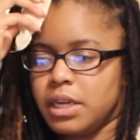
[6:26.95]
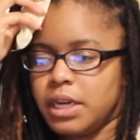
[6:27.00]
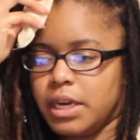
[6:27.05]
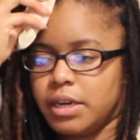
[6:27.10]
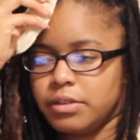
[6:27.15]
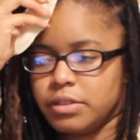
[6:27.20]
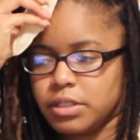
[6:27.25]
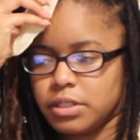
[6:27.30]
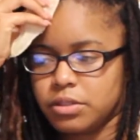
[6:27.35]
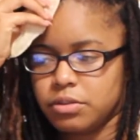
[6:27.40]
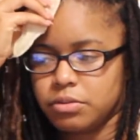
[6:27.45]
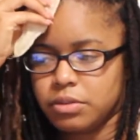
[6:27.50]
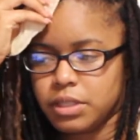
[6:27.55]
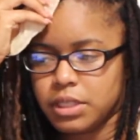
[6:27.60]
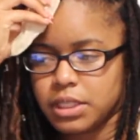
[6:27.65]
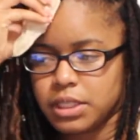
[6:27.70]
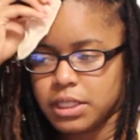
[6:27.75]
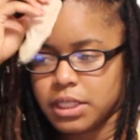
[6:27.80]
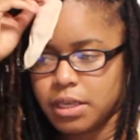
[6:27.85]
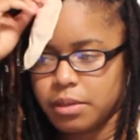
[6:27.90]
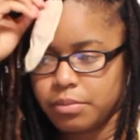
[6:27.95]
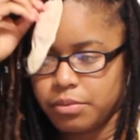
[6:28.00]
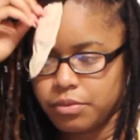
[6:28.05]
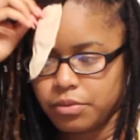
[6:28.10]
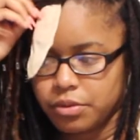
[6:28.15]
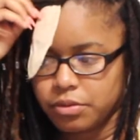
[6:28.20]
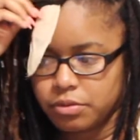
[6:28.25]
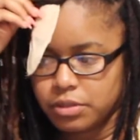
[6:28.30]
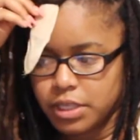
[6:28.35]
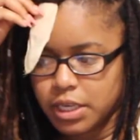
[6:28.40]
I'll just do an example.
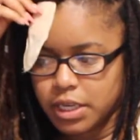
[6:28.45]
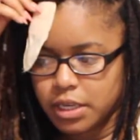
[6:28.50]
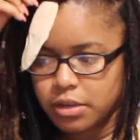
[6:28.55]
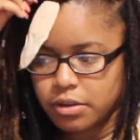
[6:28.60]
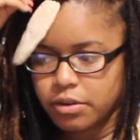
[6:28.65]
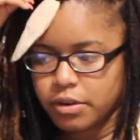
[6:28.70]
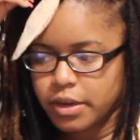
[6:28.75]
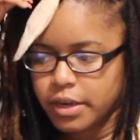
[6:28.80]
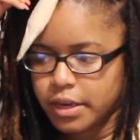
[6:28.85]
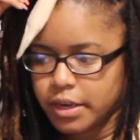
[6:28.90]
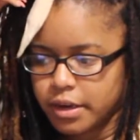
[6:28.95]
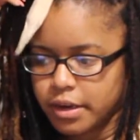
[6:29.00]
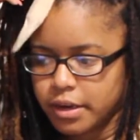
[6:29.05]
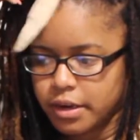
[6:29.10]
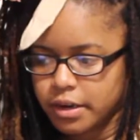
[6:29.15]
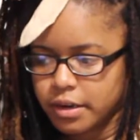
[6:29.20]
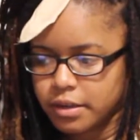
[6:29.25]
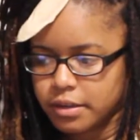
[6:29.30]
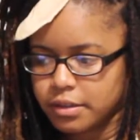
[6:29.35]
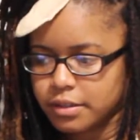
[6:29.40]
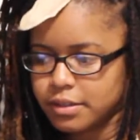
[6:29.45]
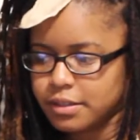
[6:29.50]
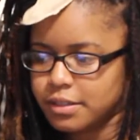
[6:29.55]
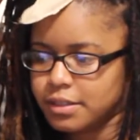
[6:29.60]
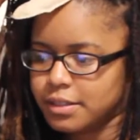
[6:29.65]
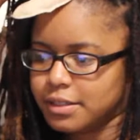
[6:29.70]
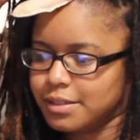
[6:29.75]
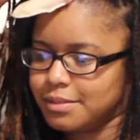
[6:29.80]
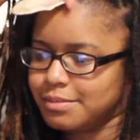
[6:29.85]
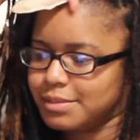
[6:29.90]
You take your hair,
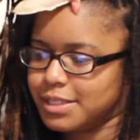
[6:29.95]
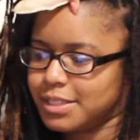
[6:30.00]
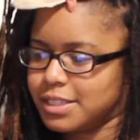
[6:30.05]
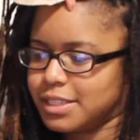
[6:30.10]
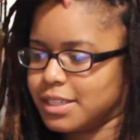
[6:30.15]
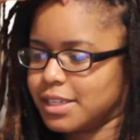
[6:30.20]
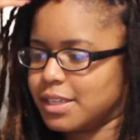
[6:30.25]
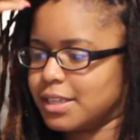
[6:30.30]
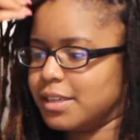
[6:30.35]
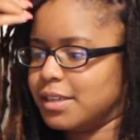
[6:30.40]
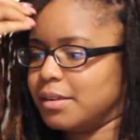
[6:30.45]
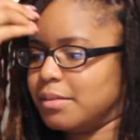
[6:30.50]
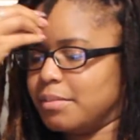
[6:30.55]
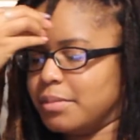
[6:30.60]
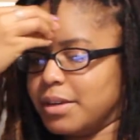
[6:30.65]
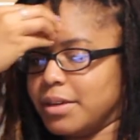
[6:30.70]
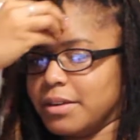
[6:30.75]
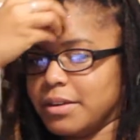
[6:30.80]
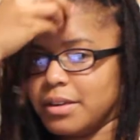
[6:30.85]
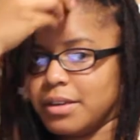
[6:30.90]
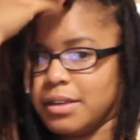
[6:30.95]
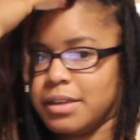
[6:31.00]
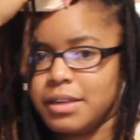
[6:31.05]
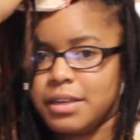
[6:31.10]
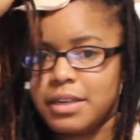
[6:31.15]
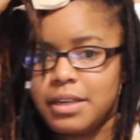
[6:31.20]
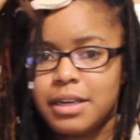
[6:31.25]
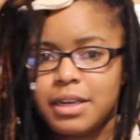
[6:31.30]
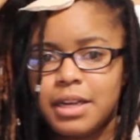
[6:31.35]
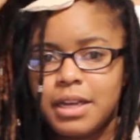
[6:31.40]
I'm just looking in the mirror,
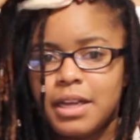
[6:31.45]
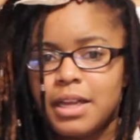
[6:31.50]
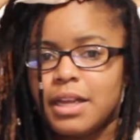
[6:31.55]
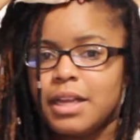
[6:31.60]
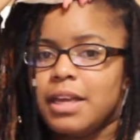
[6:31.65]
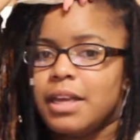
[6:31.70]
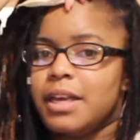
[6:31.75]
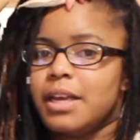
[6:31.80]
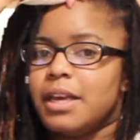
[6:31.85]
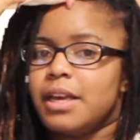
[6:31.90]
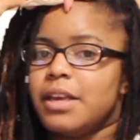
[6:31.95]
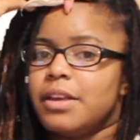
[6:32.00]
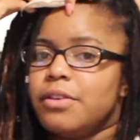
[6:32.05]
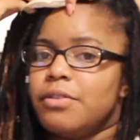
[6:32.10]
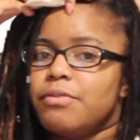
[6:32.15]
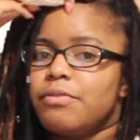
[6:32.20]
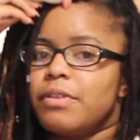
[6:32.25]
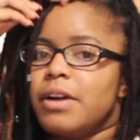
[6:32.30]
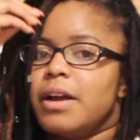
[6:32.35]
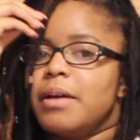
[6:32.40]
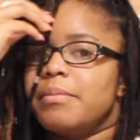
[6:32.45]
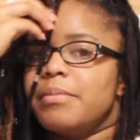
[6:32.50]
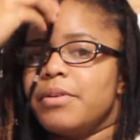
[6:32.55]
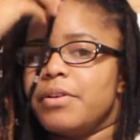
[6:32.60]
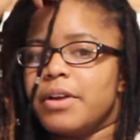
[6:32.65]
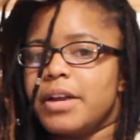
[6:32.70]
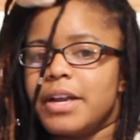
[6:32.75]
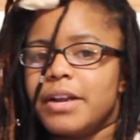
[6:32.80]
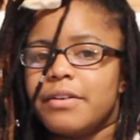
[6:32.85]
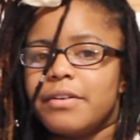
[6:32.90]
and you wrap
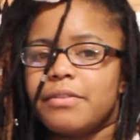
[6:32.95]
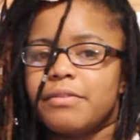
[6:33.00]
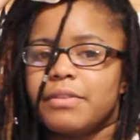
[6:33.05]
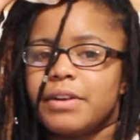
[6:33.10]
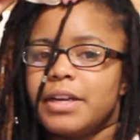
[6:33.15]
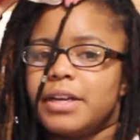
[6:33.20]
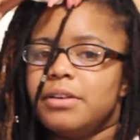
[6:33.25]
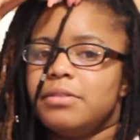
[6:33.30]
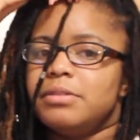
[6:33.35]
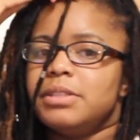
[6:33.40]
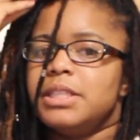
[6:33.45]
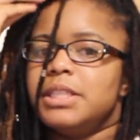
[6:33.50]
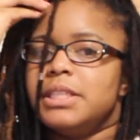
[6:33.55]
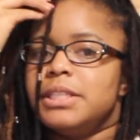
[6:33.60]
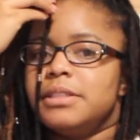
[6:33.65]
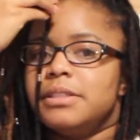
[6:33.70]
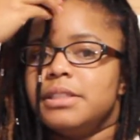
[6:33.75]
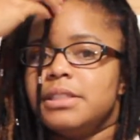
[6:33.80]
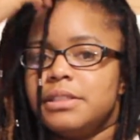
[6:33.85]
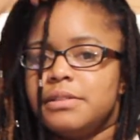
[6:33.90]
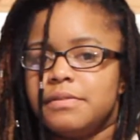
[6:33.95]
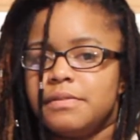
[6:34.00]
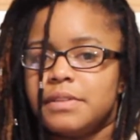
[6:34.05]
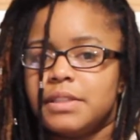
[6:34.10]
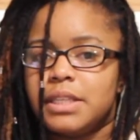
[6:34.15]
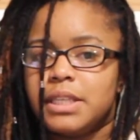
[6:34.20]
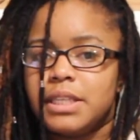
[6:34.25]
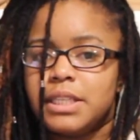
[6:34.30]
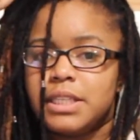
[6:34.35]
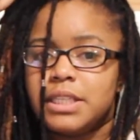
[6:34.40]
your hair around it.
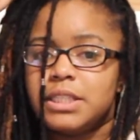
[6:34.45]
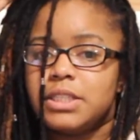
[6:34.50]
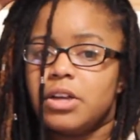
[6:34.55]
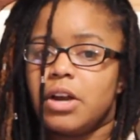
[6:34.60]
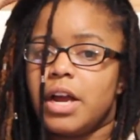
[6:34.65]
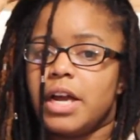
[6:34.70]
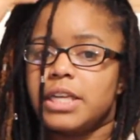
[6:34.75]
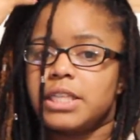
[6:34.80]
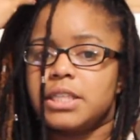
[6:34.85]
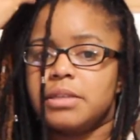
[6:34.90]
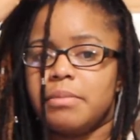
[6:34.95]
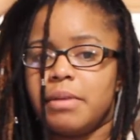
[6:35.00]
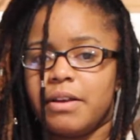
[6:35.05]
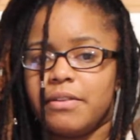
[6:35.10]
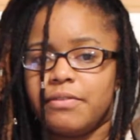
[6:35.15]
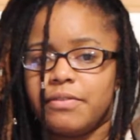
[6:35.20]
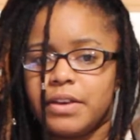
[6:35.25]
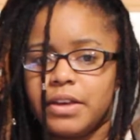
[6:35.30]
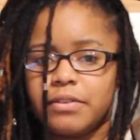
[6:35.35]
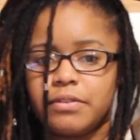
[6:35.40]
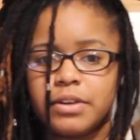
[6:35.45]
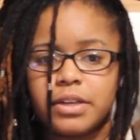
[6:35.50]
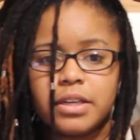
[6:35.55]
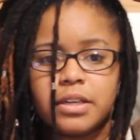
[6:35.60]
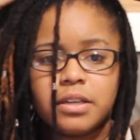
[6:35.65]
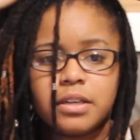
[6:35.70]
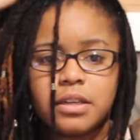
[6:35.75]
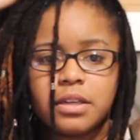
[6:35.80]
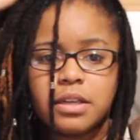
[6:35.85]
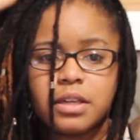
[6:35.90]
These are actually my
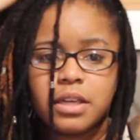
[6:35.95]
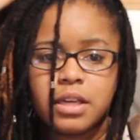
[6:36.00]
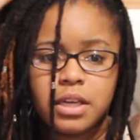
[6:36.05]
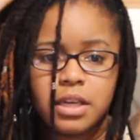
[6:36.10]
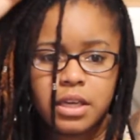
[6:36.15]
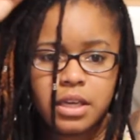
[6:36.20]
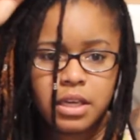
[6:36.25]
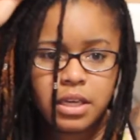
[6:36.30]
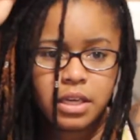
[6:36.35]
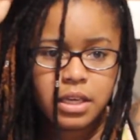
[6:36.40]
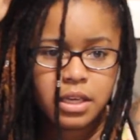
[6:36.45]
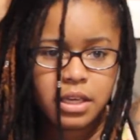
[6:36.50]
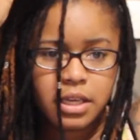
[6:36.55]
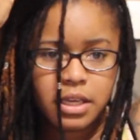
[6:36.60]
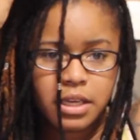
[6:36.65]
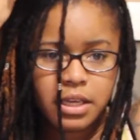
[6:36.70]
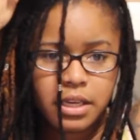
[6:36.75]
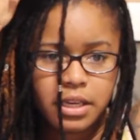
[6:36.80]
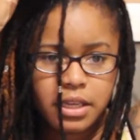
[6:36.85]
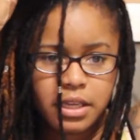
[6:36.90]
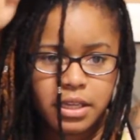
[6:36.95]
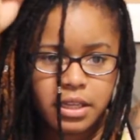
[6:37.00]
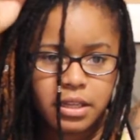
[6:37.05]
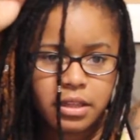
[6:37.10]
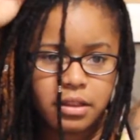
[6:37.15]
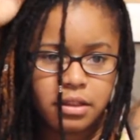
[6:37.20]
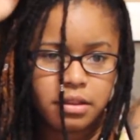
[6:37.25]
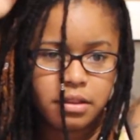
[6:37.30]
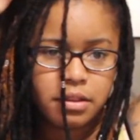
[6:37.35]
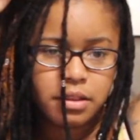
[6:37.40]
favorite. And
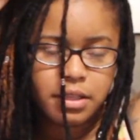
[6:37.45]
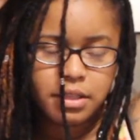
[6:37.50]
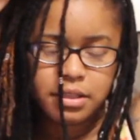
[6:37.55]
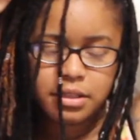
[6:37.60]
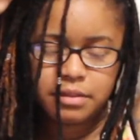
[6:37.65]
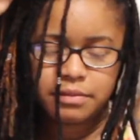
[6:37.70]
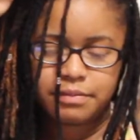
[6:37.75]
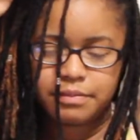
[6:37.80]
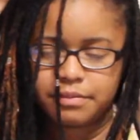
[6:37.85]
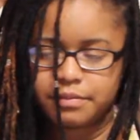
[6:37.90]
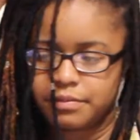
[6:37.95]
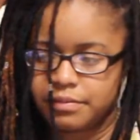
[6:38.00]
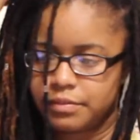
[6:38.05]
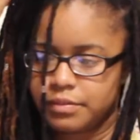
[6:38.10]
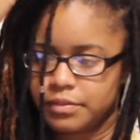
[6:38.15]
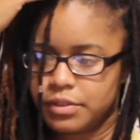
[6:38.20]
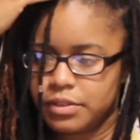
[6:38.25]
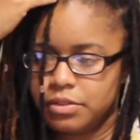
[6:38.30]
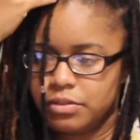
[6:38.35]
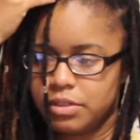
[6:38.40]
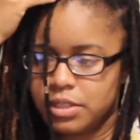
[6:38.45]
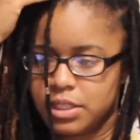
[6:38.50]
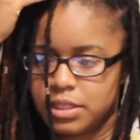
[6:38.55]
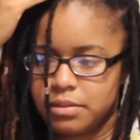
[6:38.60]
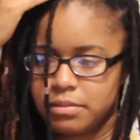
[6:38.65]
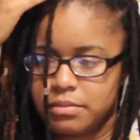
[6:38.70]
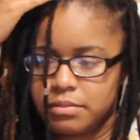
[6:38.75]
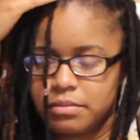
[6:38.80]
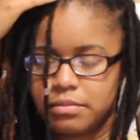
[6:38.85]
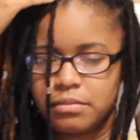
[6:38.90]
then you just
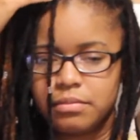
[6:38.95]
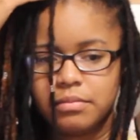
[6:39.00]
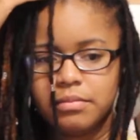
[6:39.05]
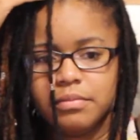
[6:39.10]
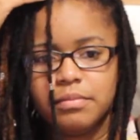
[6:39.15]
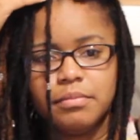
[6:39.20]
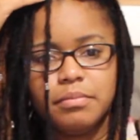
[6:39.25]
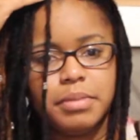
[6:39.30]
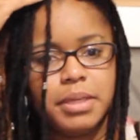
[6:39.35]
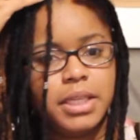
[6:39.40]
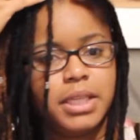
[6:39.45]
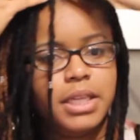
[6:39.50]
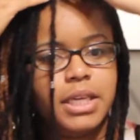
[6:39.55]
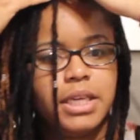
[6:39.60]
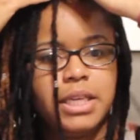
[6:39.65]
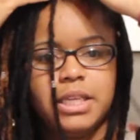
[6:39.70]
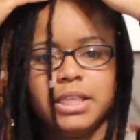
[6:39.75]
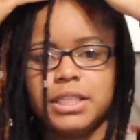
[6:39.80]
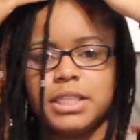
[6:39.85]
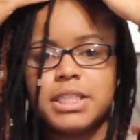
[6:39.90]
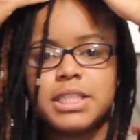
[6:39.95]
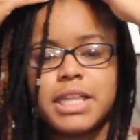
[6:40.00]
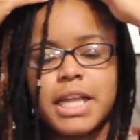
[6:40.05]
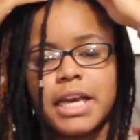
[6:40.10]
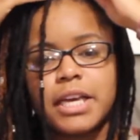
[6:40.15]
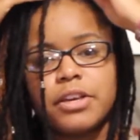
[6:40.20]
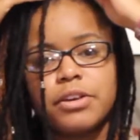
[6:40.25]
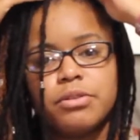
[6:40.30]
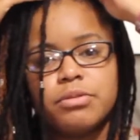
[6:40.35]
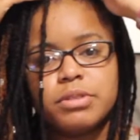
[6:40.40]
bend the ends. It's
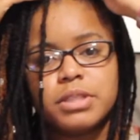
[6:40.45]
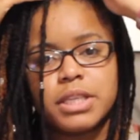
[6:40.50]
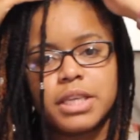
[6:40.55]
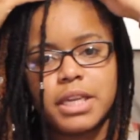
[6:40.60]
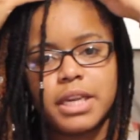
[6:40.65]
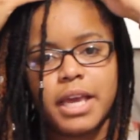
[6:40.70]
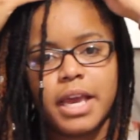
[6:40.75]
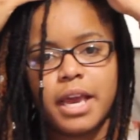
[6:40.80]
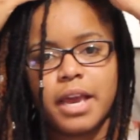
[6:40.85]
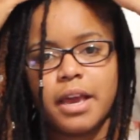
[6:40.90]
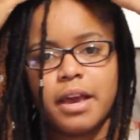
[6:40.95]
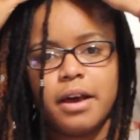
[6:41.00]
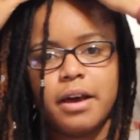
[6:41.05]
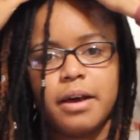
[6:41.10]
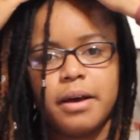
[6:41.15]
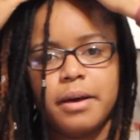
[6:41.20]
like using a